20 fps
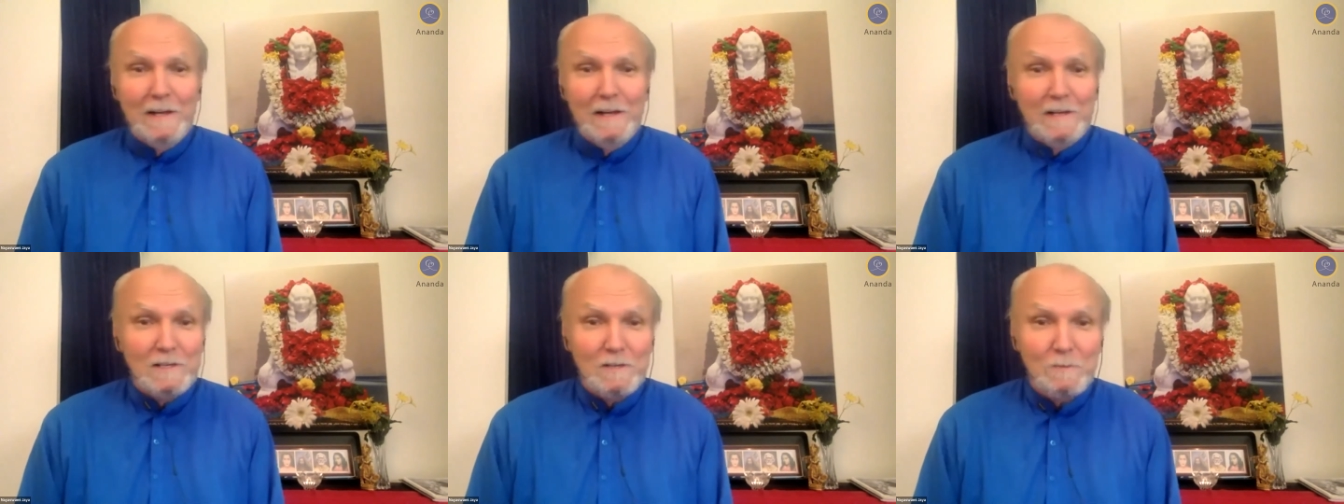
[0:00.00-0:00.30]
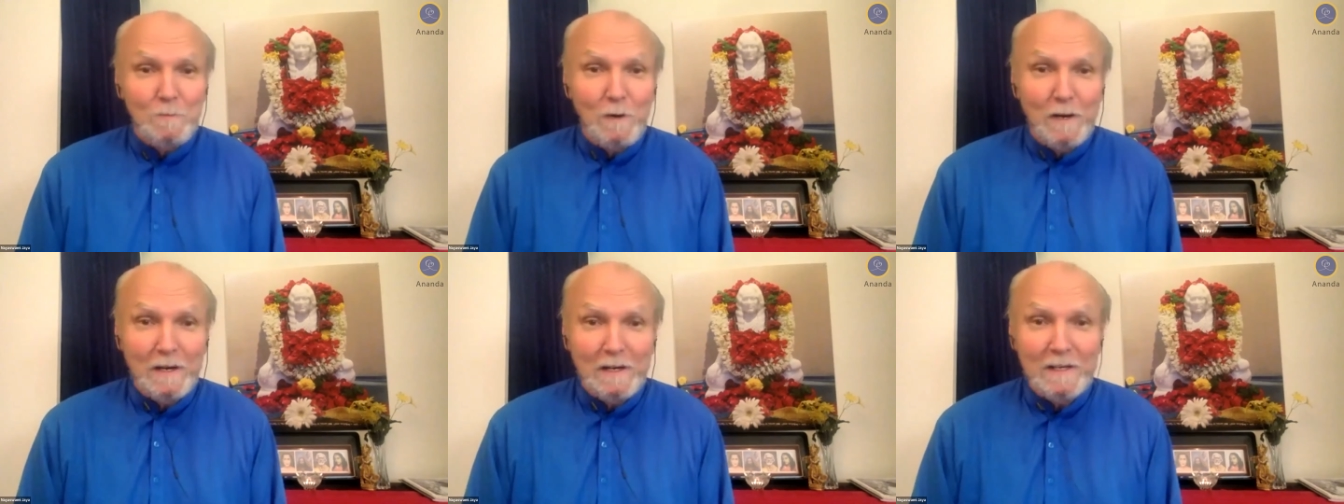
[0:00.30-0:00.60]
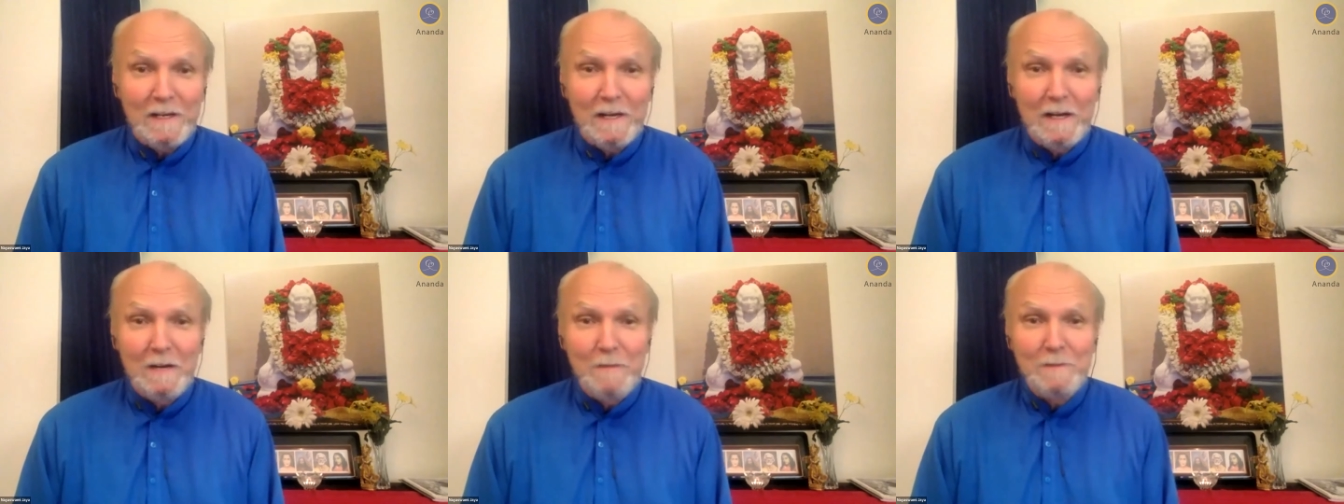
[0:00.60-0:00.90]

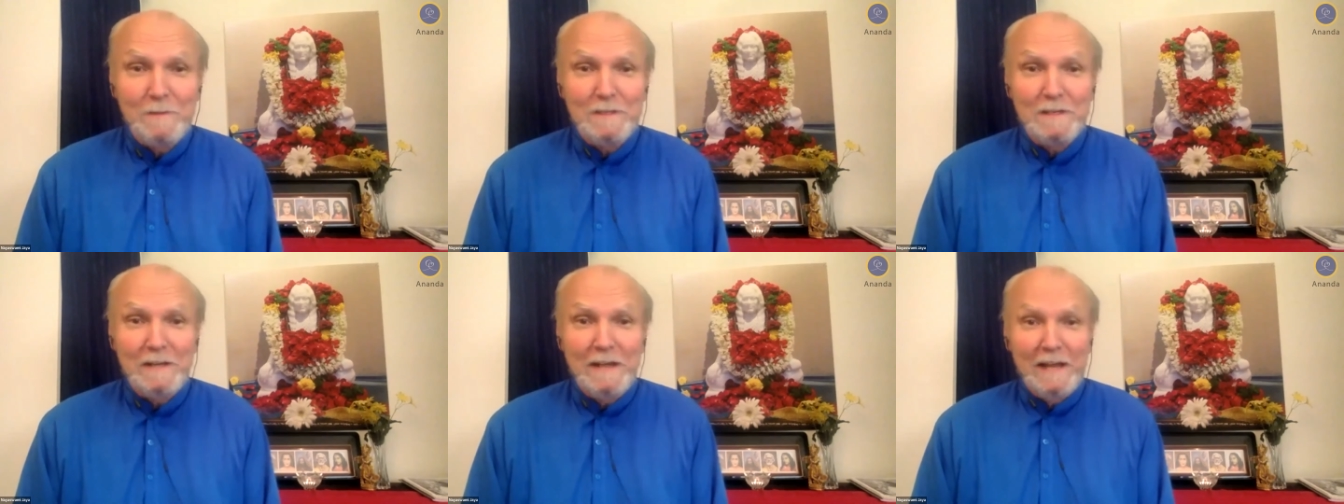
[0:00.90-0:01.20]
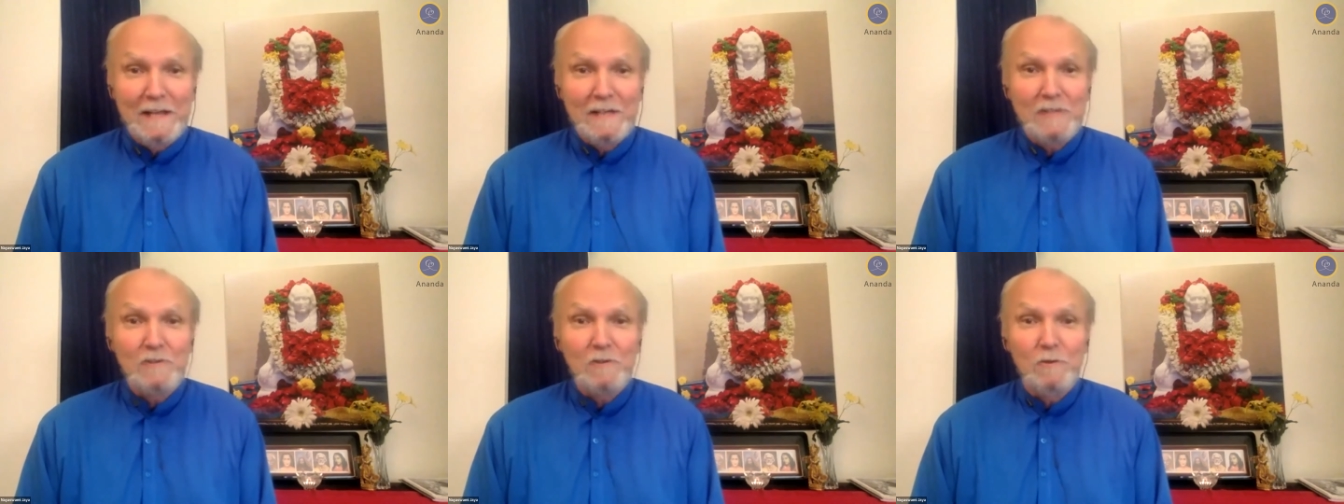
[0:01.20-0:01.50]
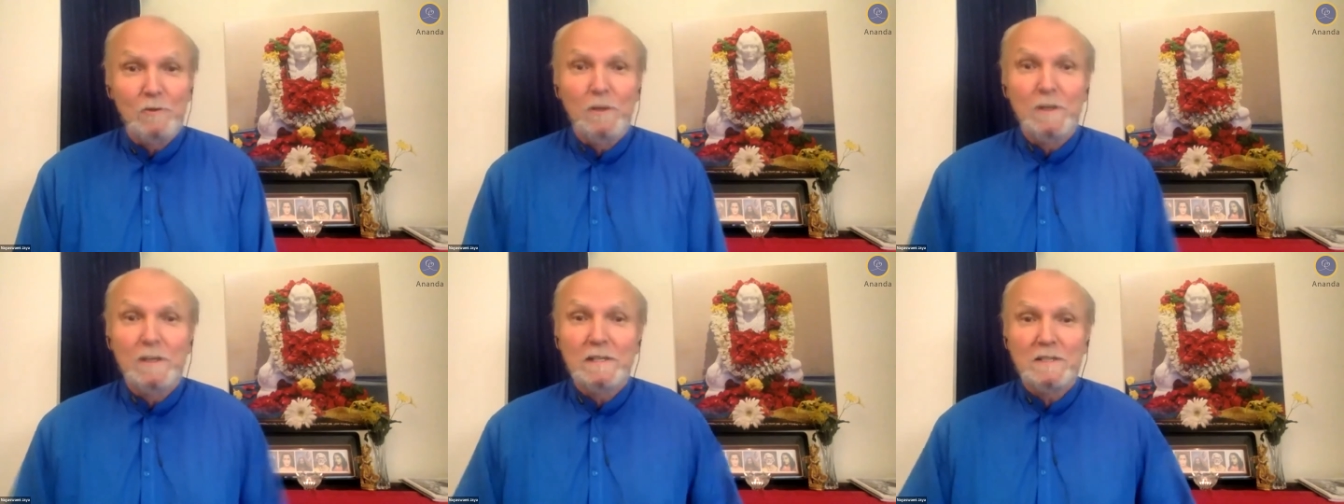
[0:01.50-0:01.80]
Springtime is a natural
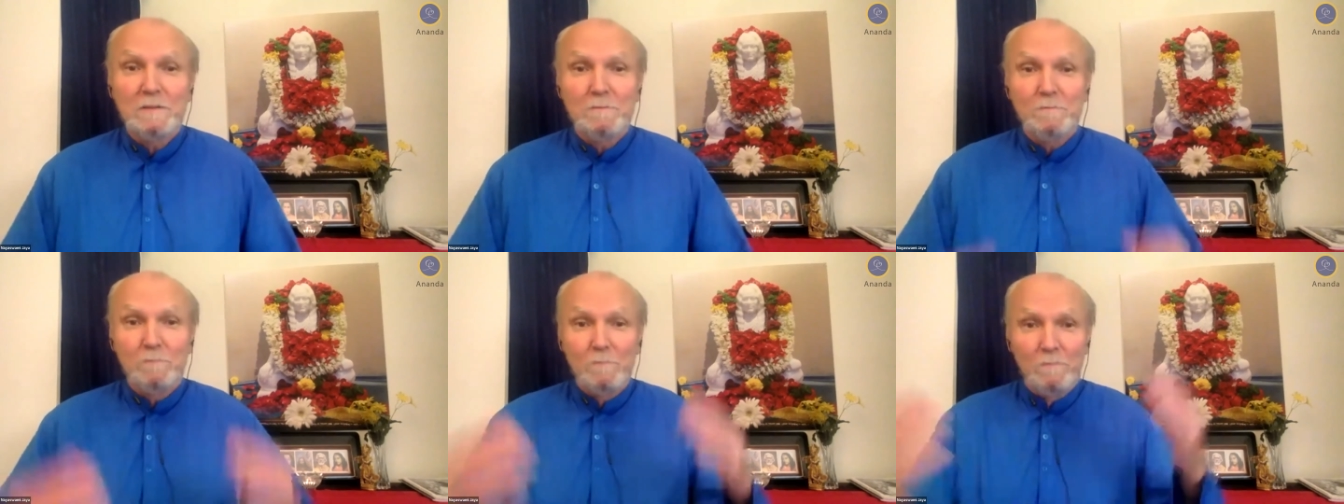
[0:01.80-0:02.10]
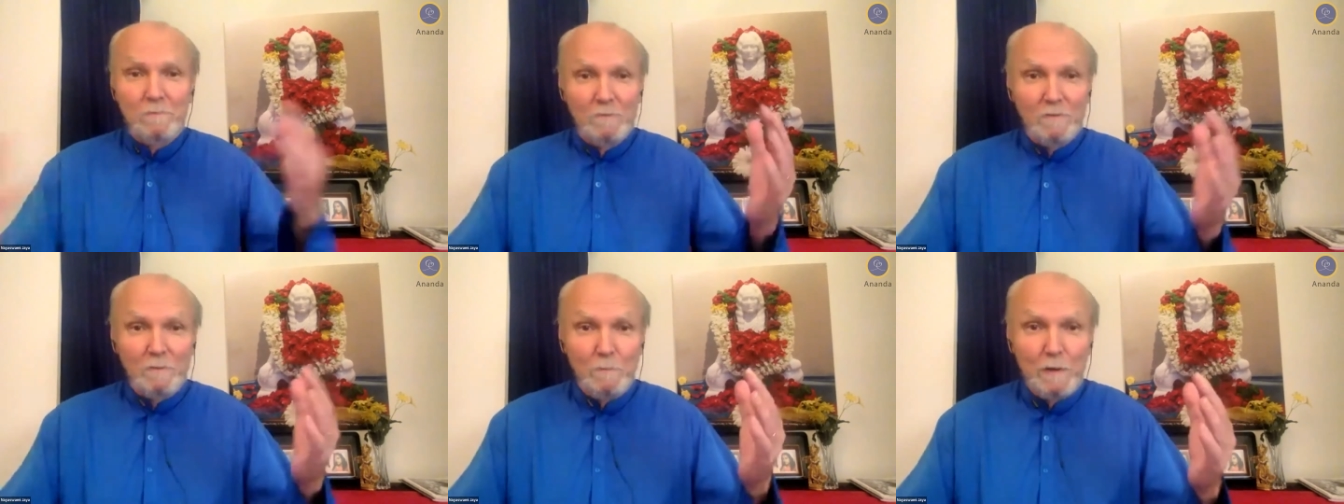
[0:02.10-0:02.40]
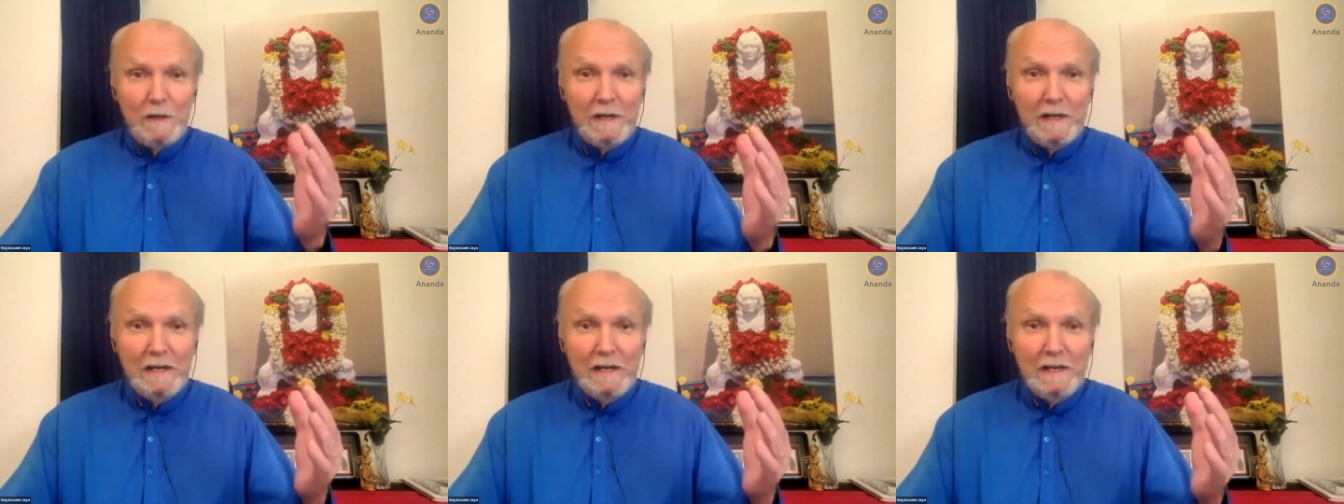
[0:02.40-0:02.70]
one. It's
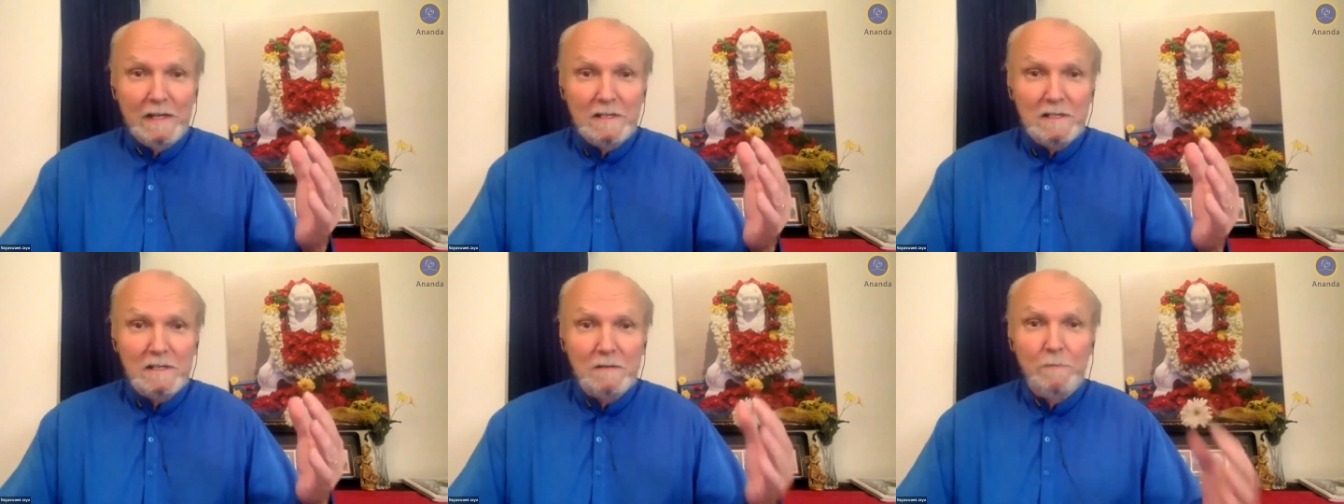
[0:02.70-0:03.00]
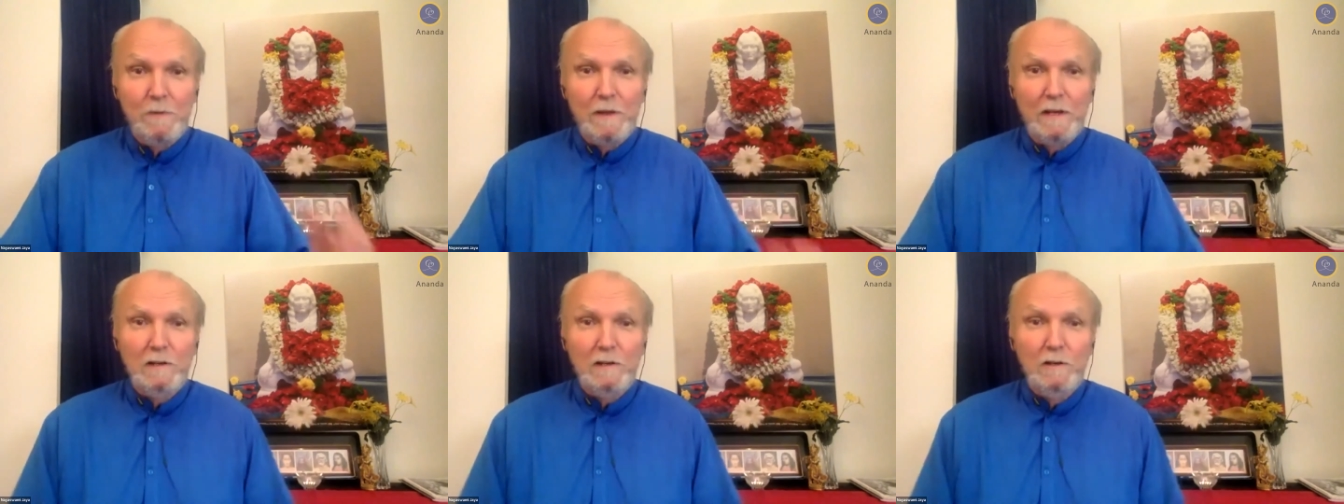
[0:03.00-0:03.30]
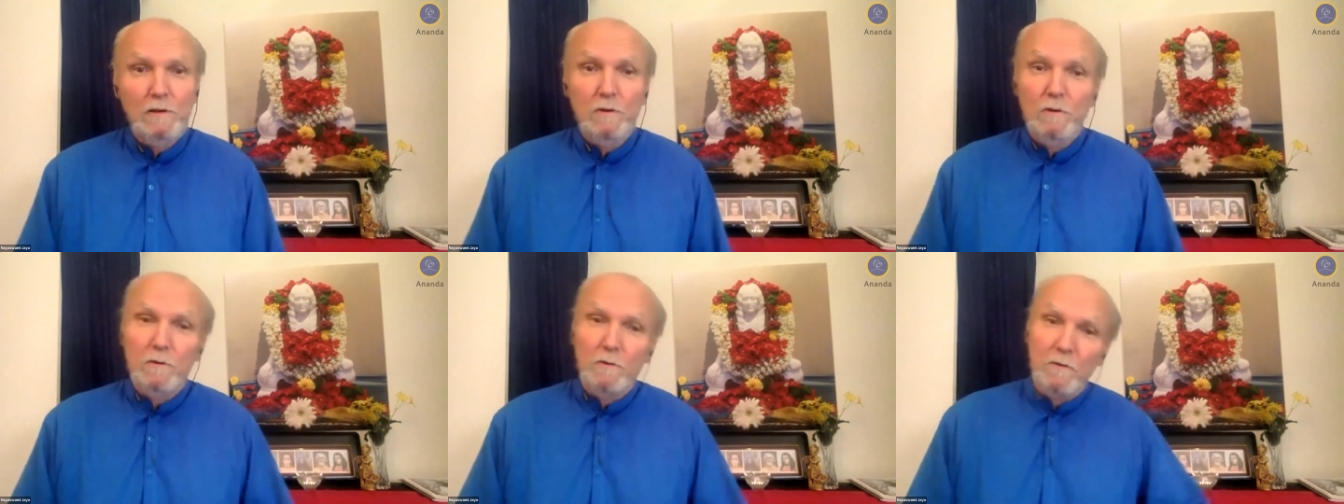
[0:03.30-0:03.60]
beginning something
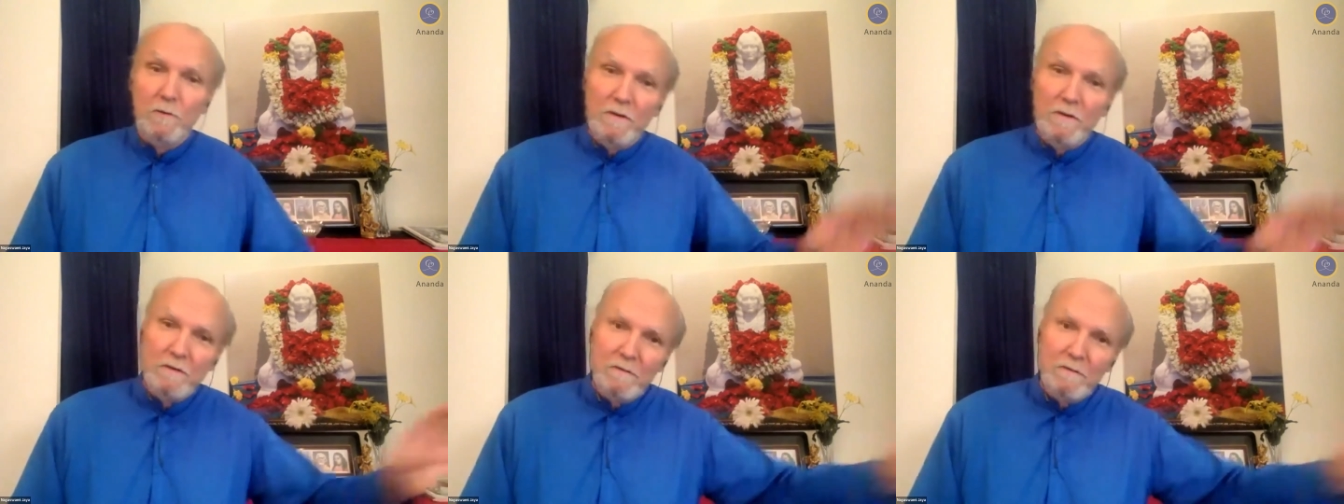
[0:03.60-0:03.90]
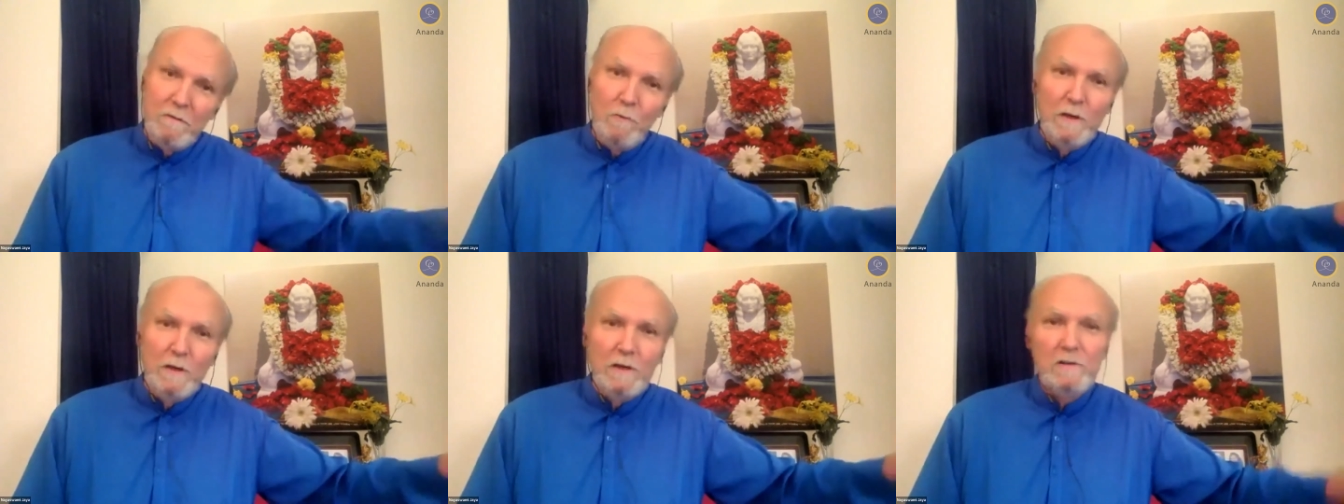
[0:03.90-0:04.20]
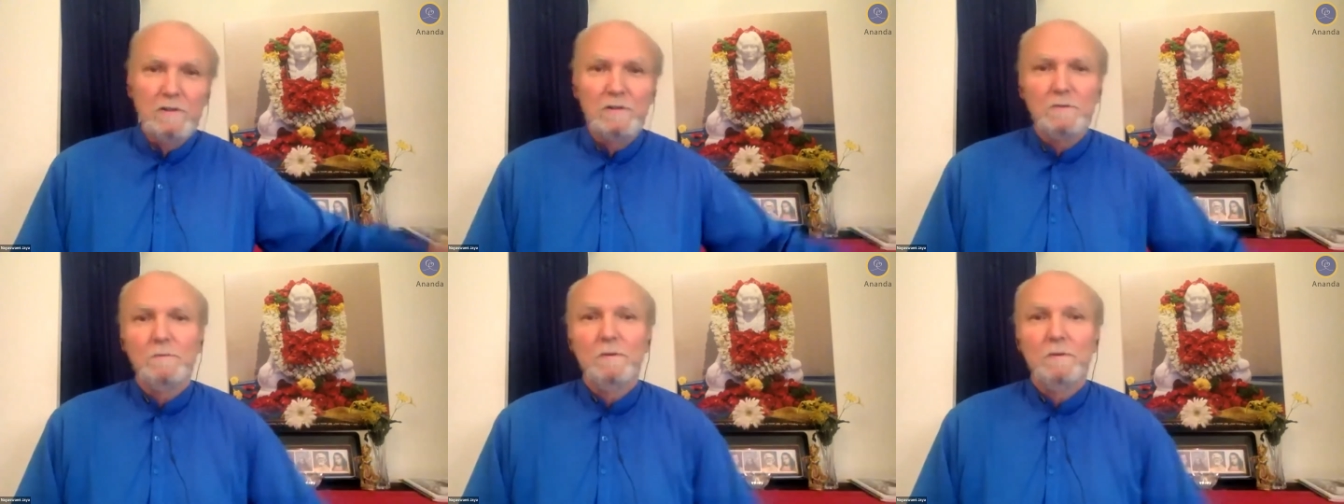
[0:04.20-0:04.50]
new. The
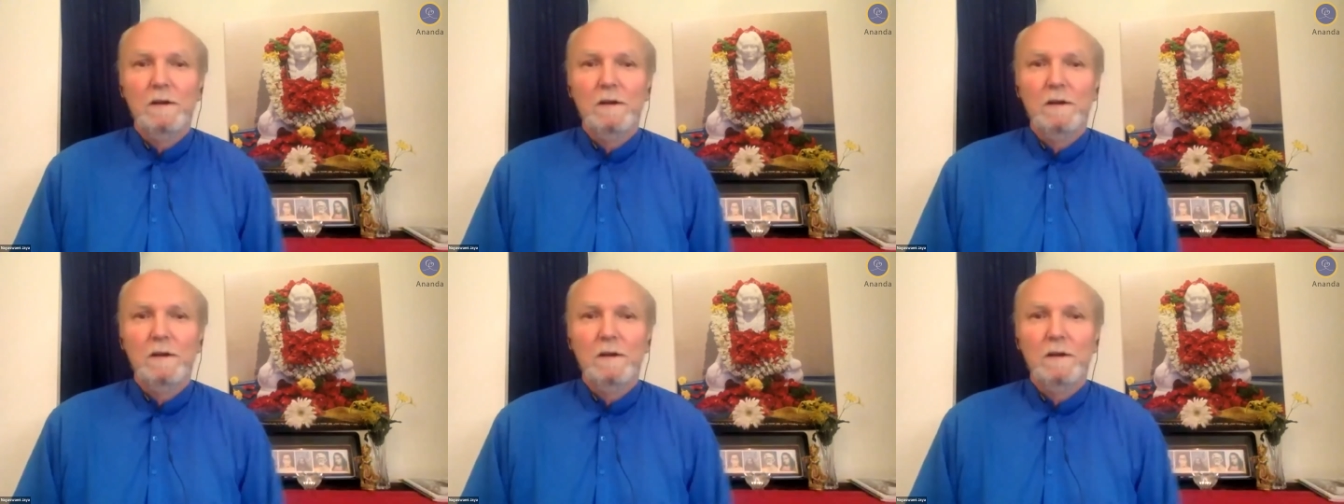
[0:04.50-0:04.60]
winter's